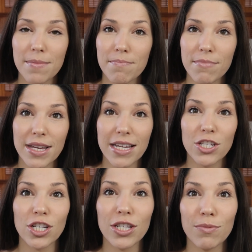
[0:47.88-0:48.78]
me
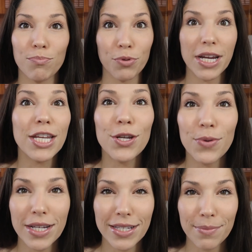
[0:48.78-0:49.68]
just bringing
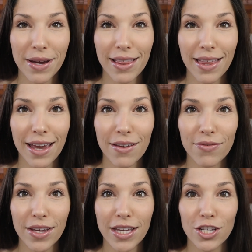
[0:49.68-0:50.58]
you into my life
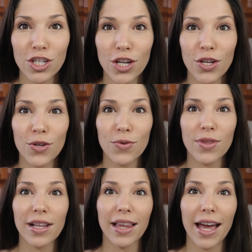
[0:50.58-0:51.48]
and show you
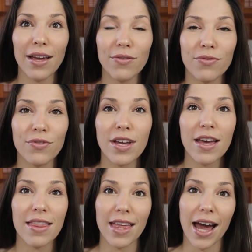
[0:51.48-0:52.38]
the life
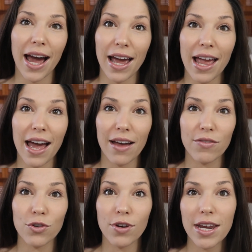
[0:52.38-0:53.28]
that I
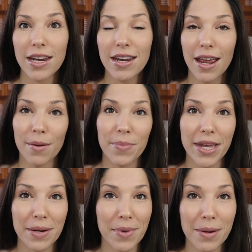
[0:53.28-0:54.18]
have created and
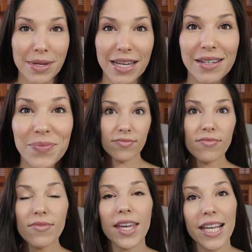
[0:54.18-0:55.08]
being a mommy.
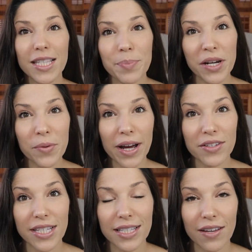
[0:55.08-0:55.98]
It's been a
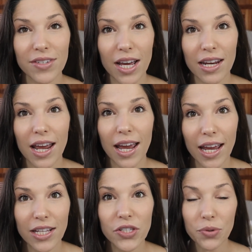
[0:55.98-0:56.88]
while since I've done
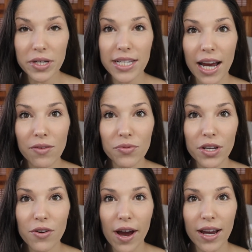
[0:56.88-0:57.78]
a story time for
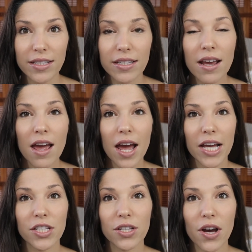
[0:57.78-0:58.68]
you guys,
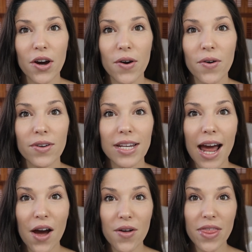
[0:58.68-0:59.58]
and so
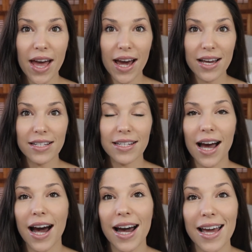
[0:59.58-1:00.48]
now that
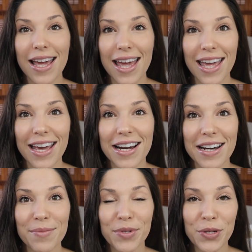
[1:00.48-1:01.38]
I
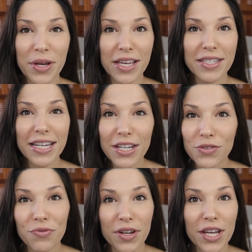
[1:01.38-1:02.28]
am doing
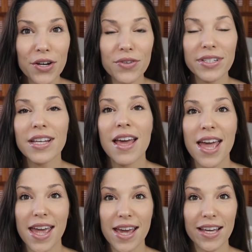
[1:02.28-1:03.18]
continuous videos
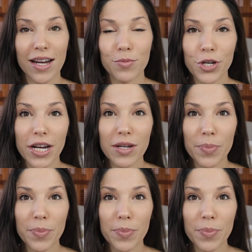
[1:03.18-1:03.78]
and I'm trying to